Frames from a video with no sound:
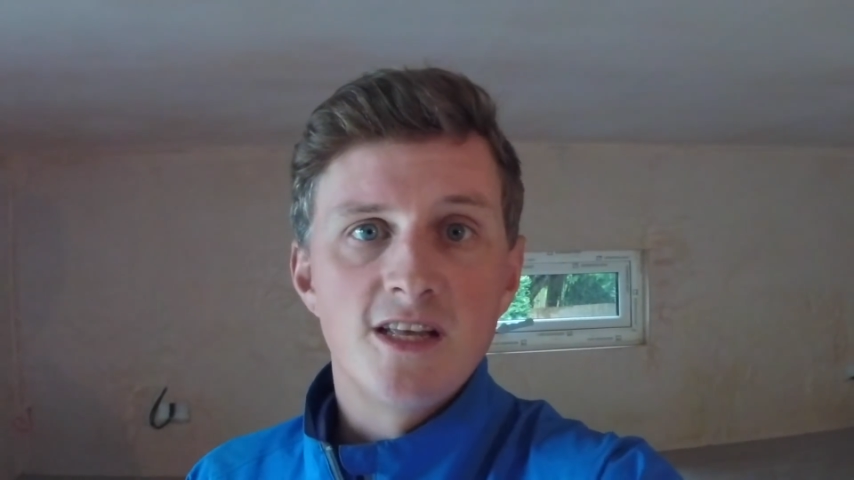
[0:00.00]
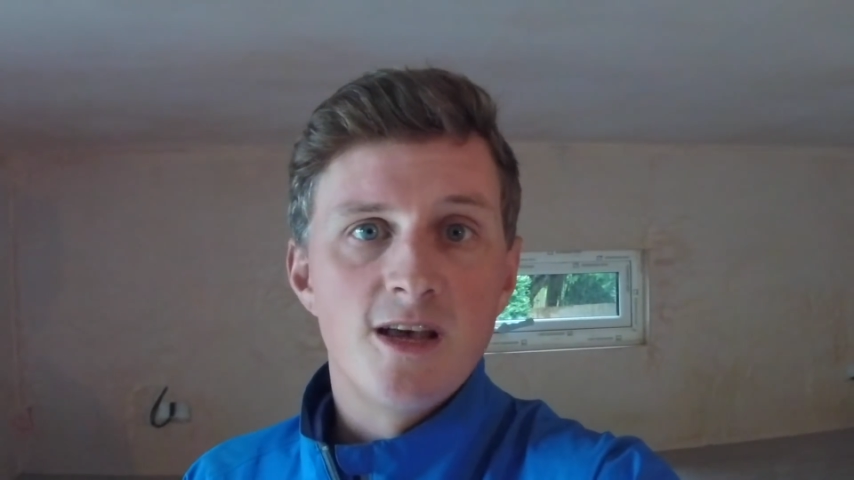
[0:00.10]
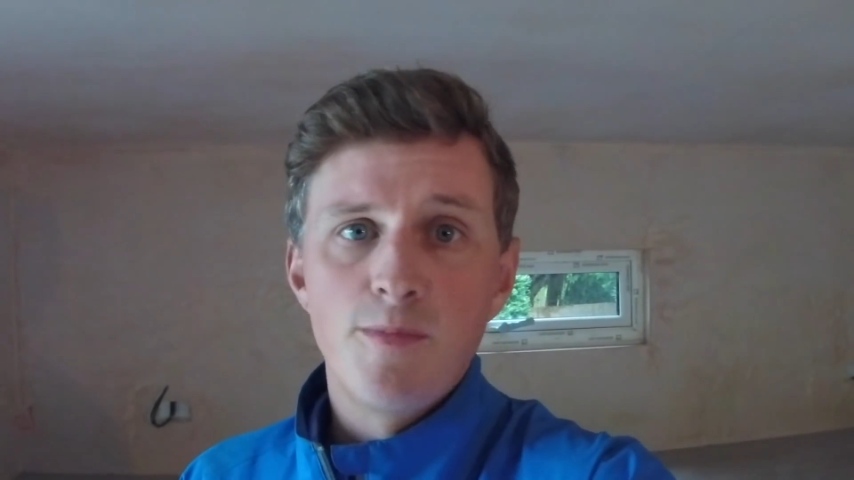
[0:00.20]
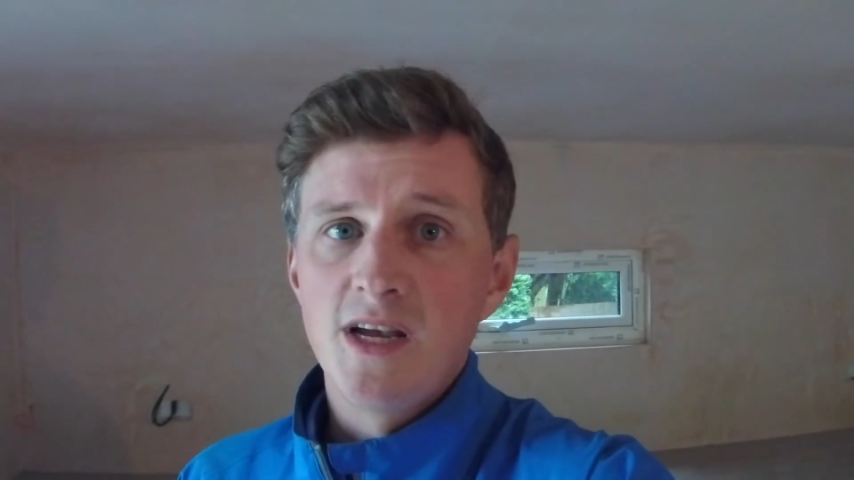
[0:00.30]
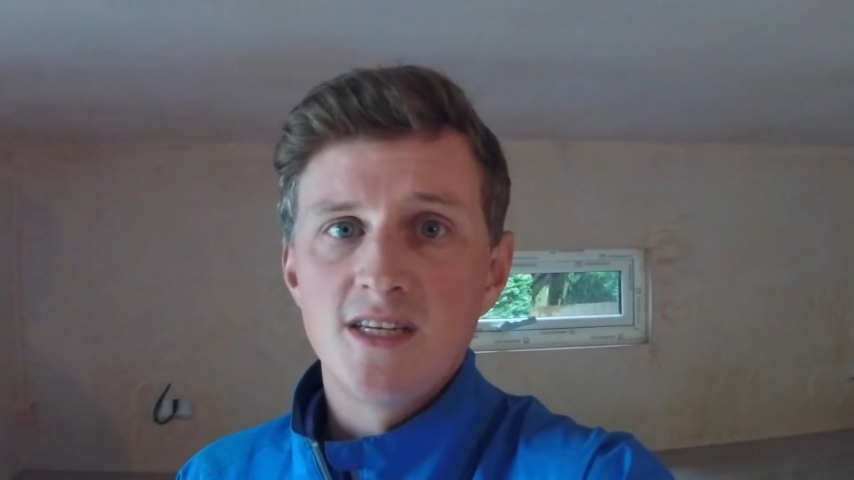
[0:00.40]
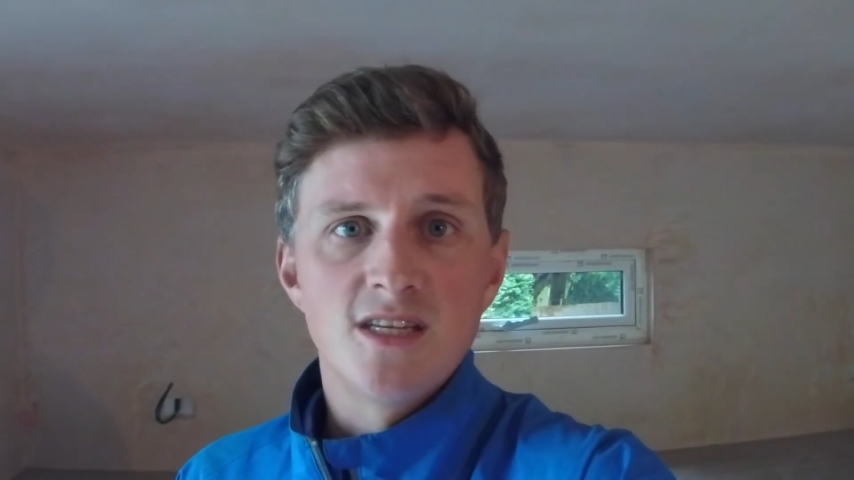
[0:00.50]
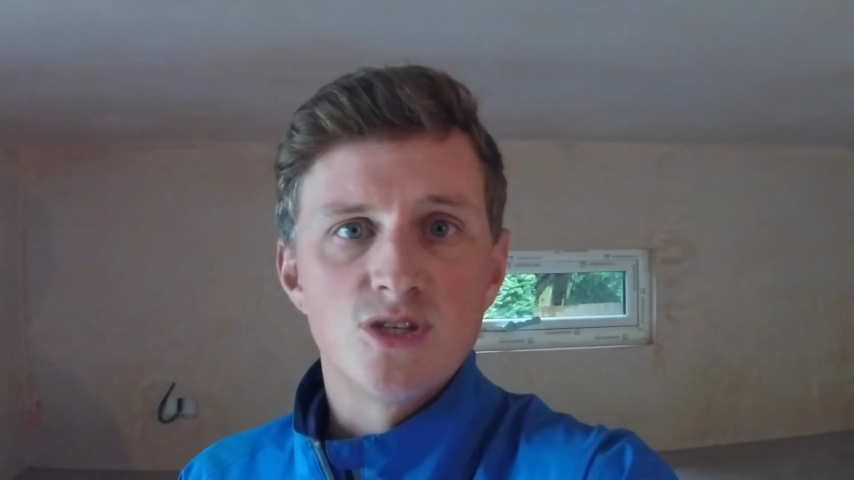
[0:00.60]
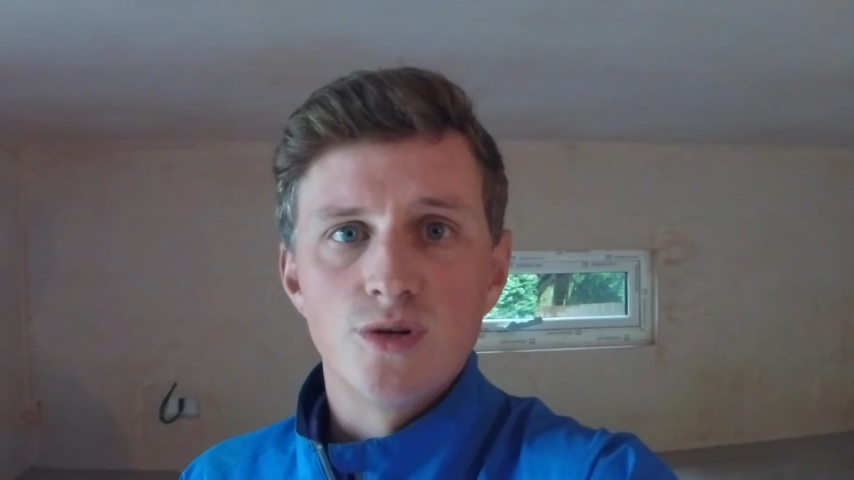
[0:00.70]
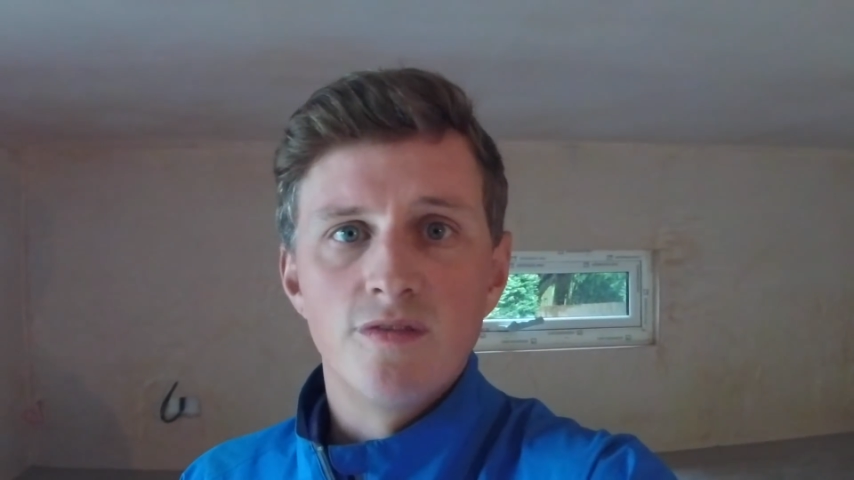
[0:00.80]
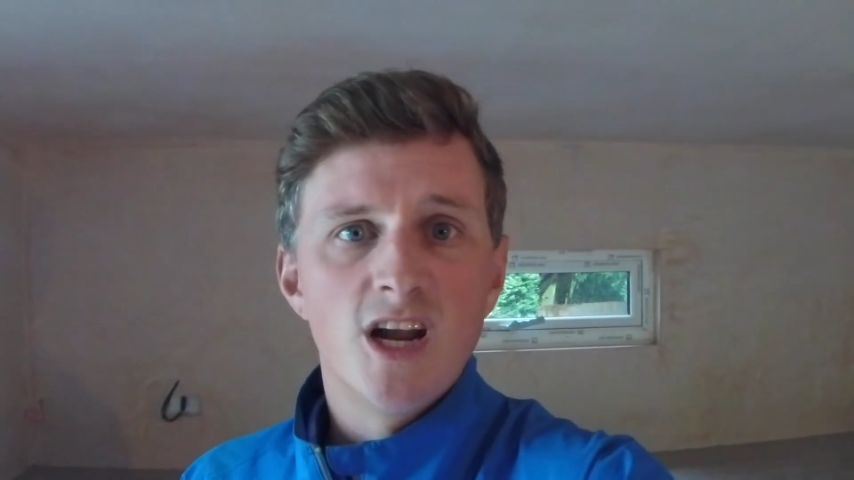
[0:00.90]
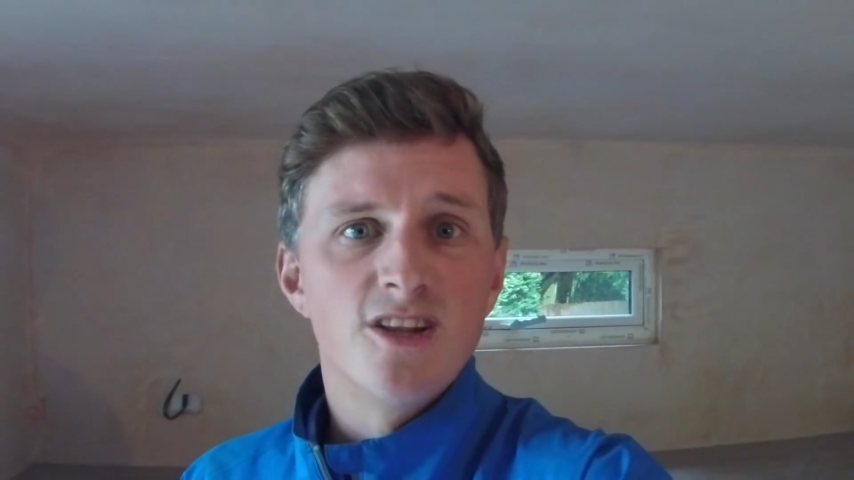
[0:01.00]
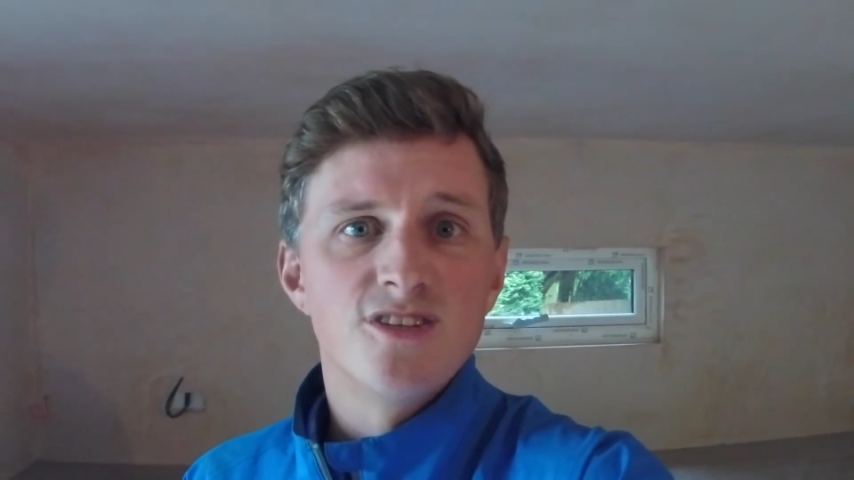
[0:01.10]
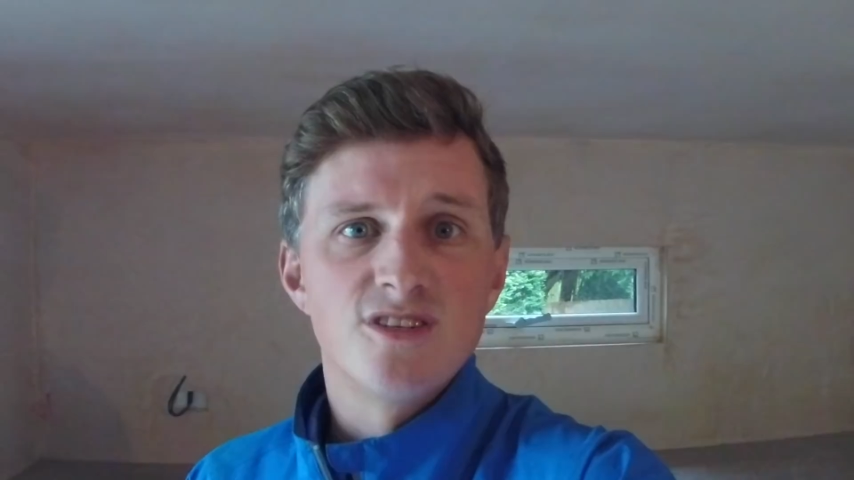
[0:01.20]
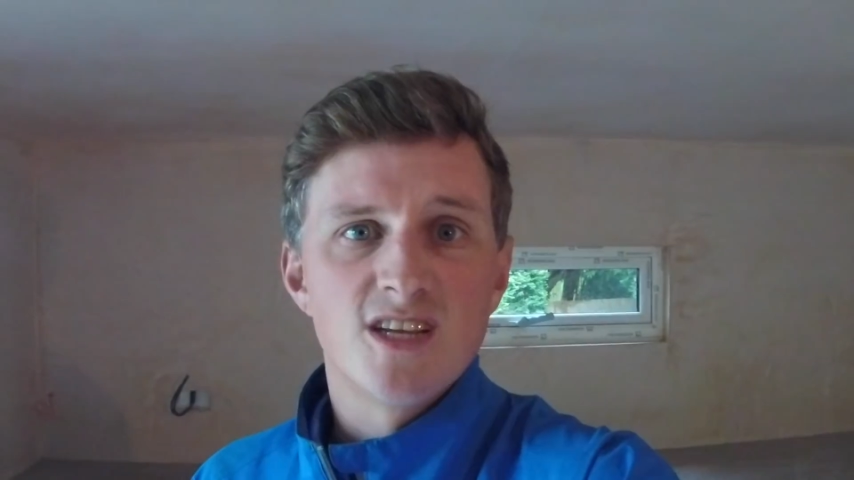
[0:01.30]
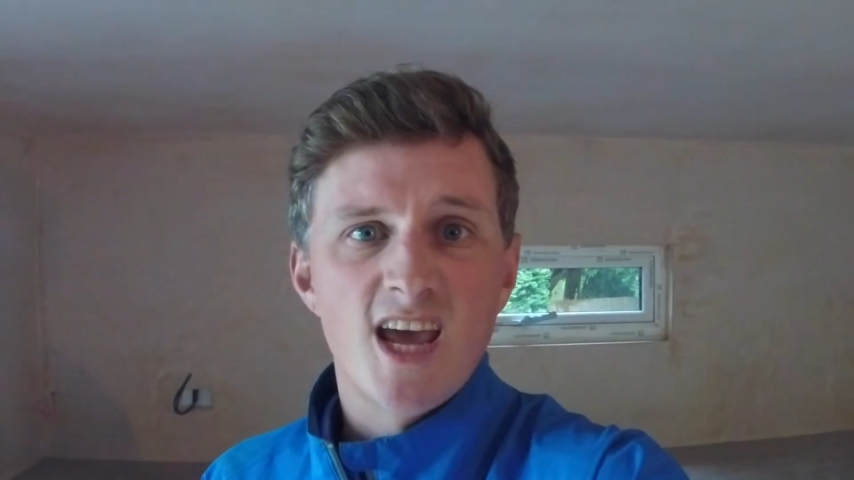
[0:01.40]
They're based in sort of
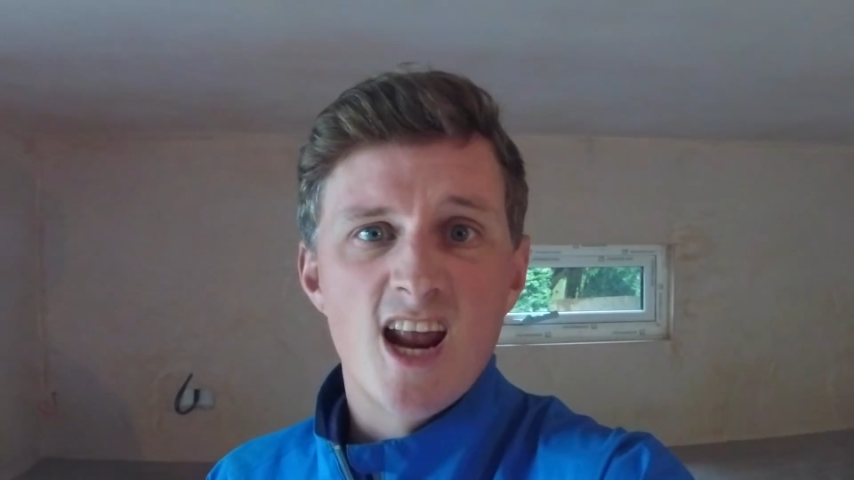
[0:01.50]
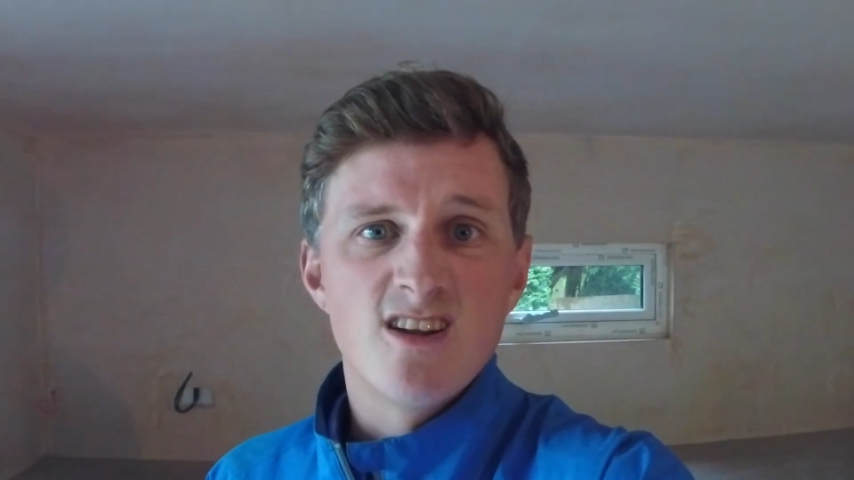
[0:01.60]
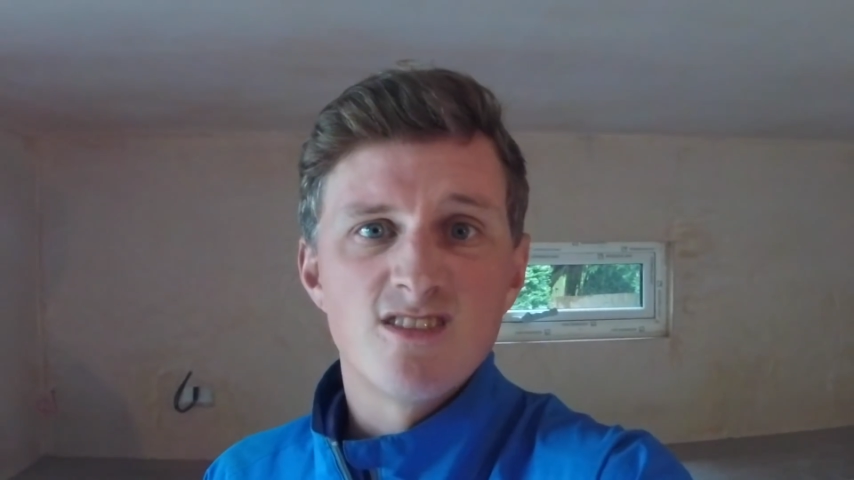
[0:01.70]
London, Kent,